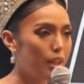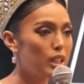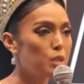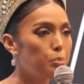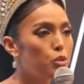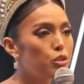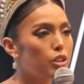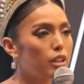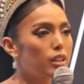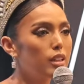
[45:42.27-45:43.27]

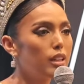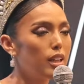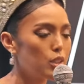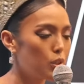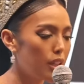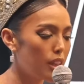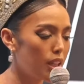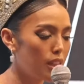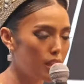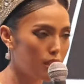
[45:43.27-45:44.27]
exposure. So I
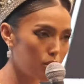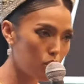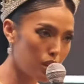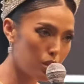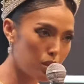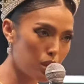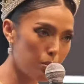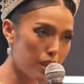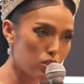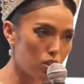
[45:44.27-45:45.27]
think that together with
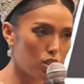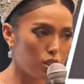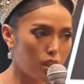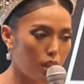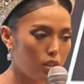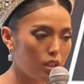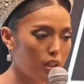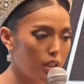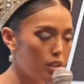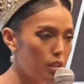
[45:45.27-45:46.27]
Impact Circle and Gawad
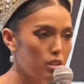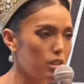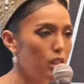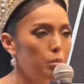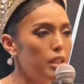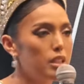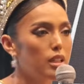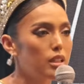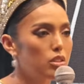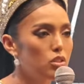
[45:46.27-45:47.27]
Kalinga, they're
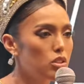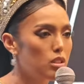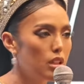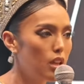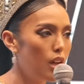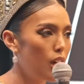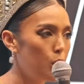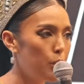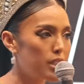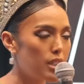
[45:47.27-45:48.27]
amazing. It's just
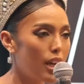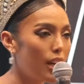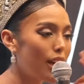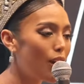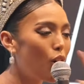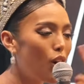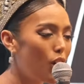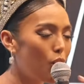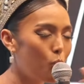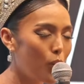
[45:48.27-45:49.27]
amazing.
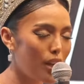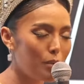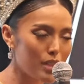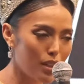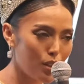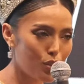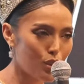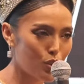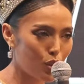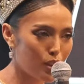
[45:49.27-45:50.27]
Why I'm telling you
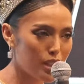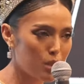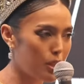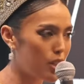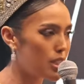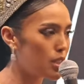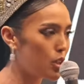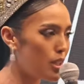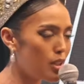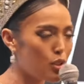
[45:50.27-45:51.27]
this story is because
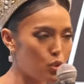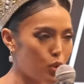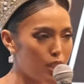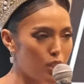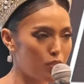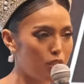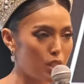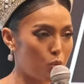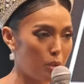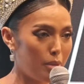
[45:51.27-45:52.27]
learning the stories of
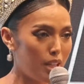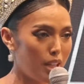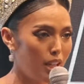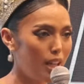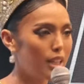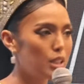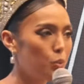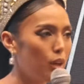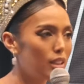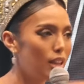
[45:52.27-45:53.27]
these women is
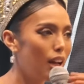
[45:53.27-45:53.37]
what